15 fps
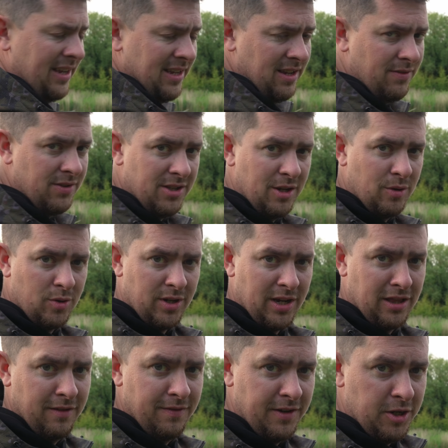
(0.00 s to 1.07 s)
is I've still seen
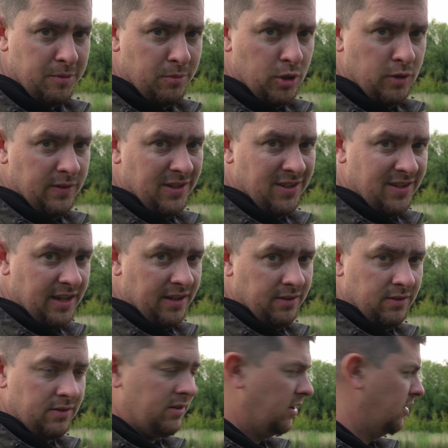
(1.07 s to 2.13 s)
the fish moving
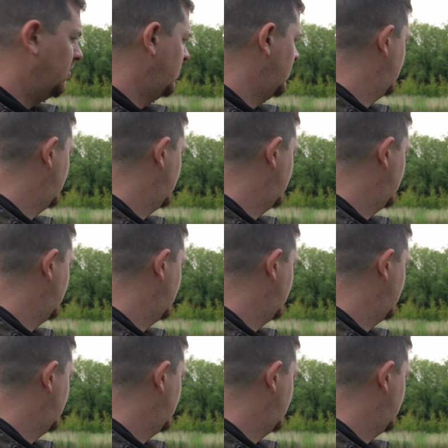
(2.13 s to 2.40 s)
since, so